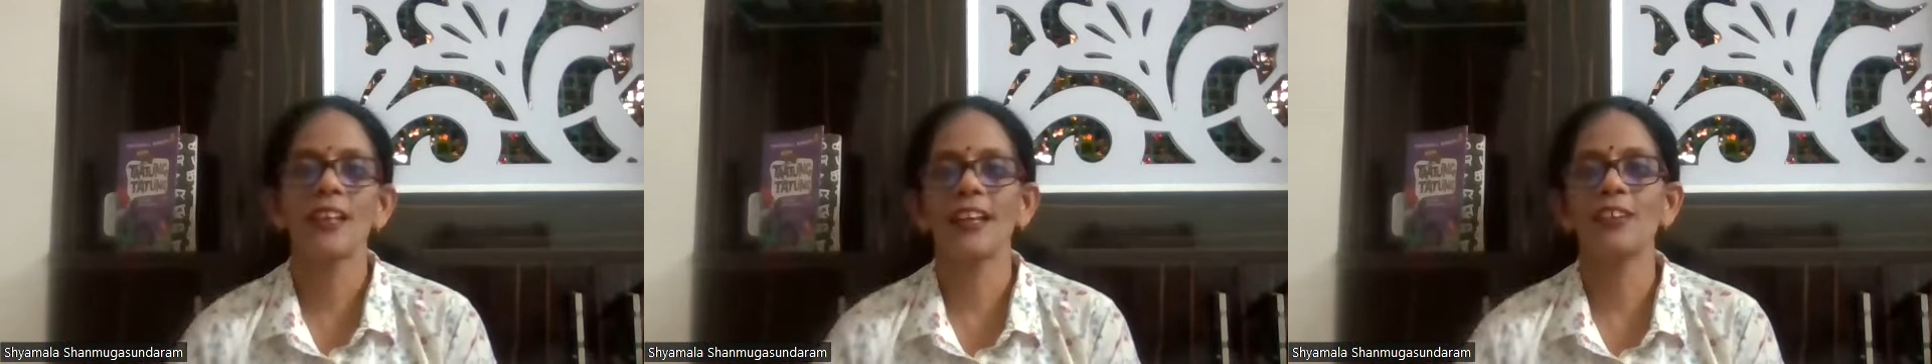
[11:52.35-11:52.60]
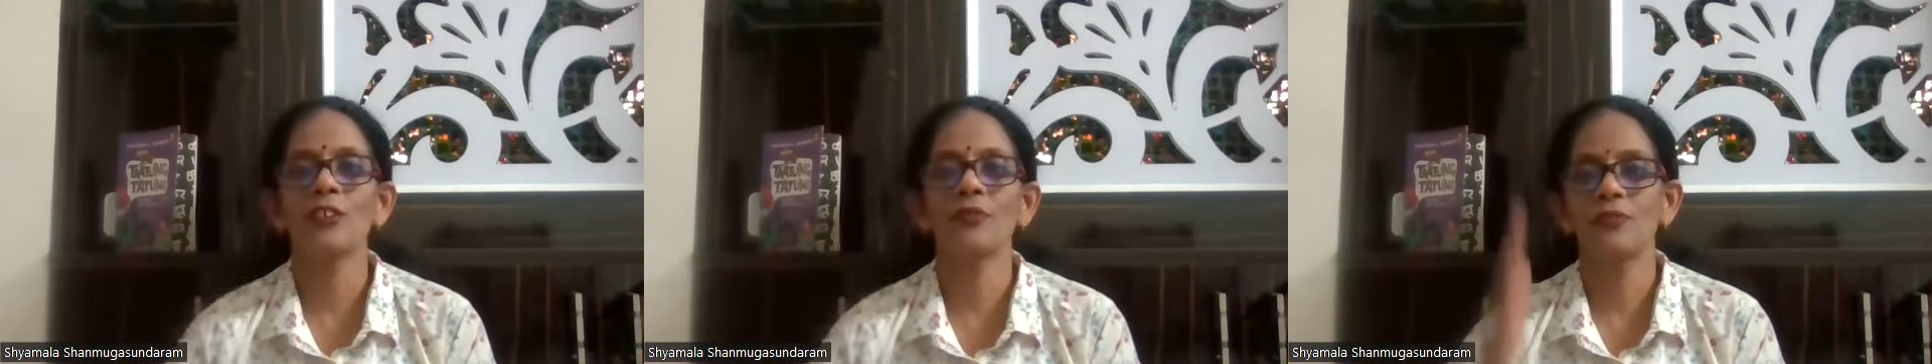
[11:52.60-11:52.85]

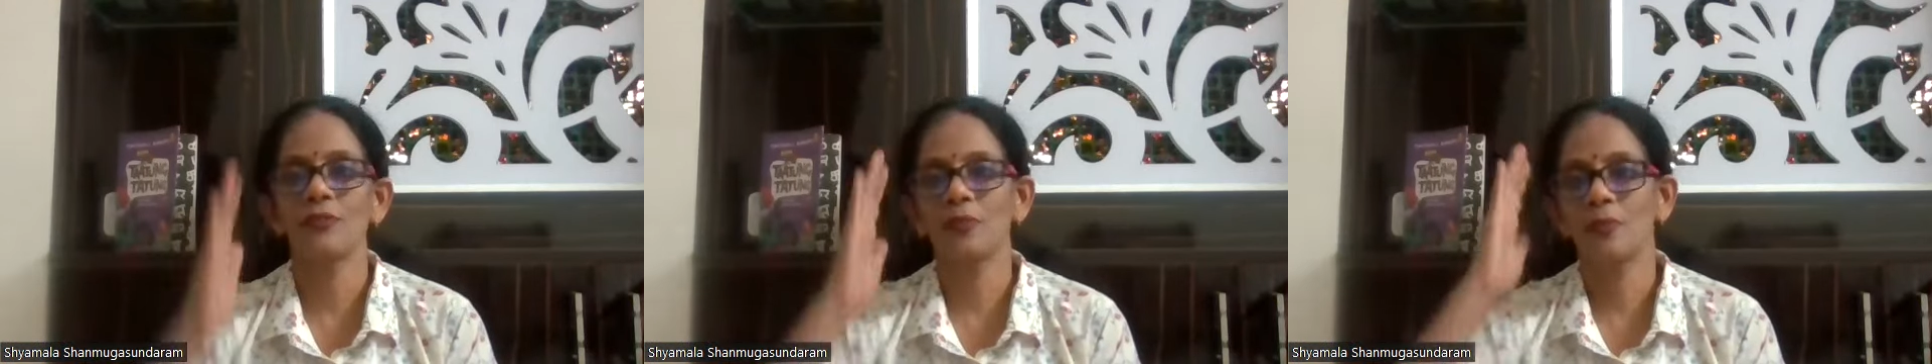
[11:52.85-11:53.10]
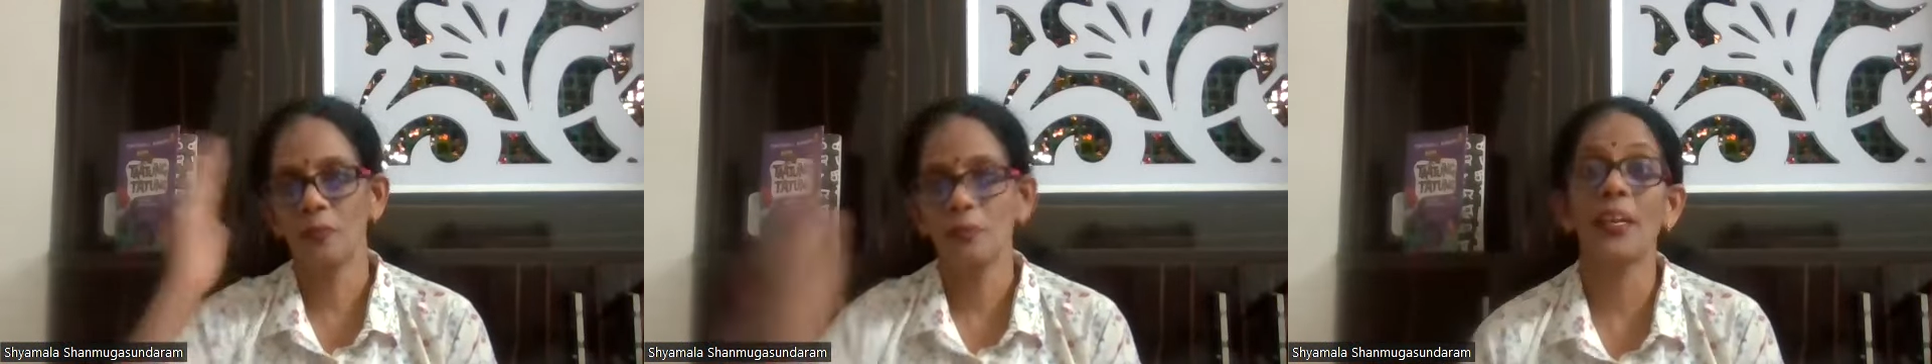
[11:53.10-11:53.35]
which kind of
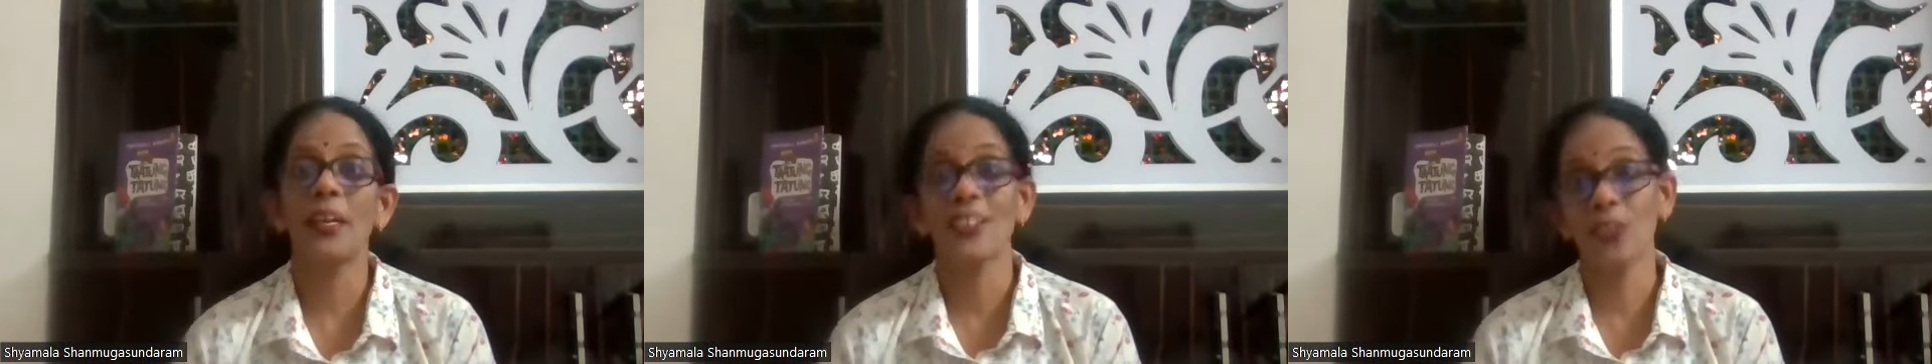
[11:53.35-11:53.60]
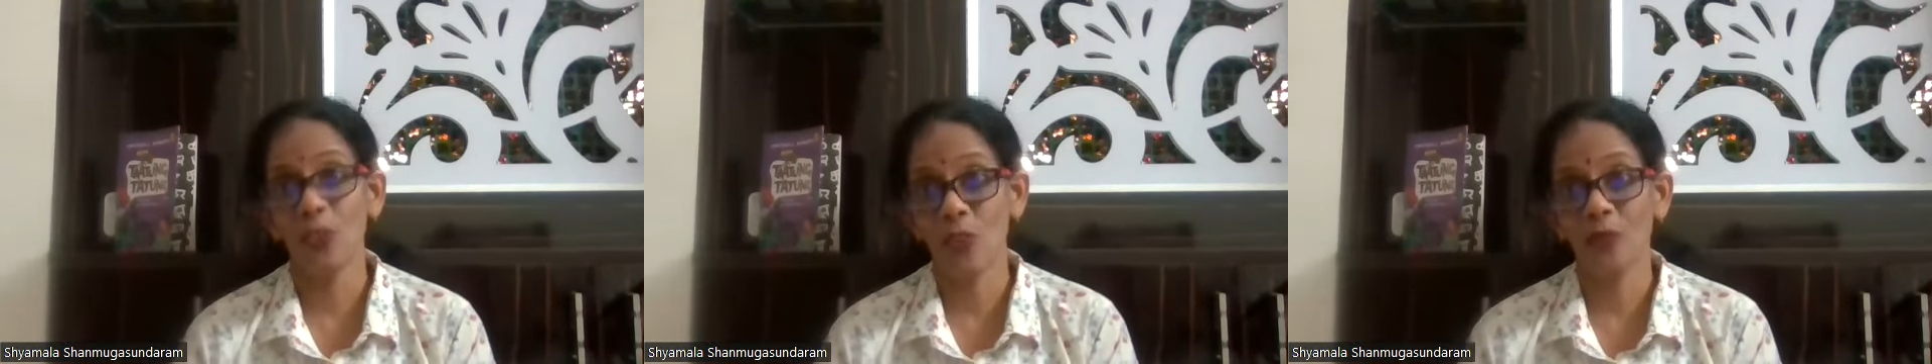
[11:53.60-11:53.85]

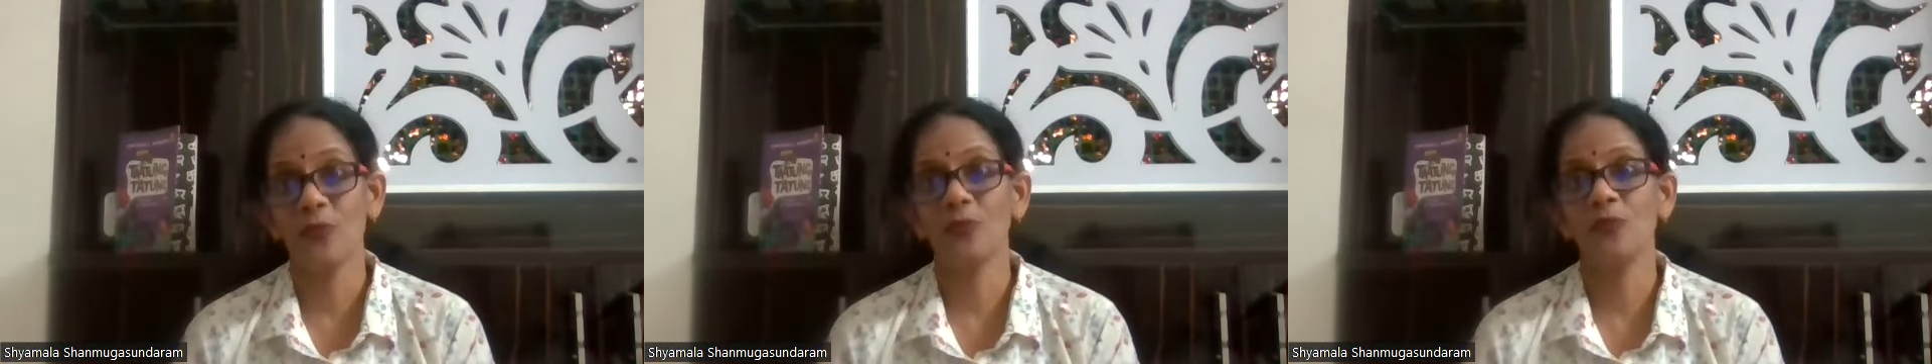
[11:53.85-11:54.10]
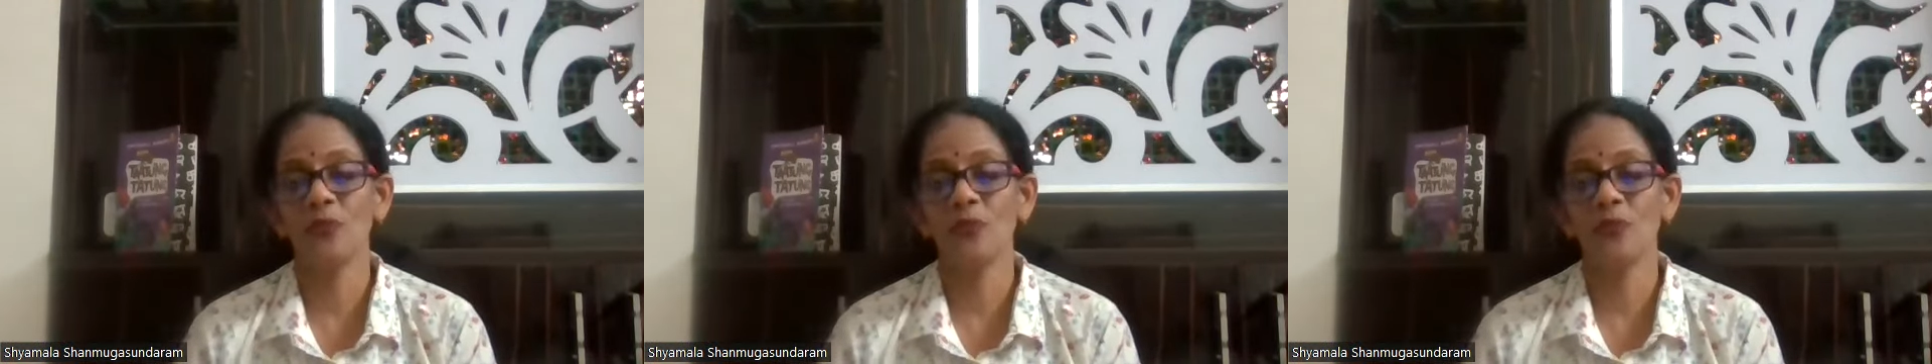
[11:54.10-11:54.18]
breaks off.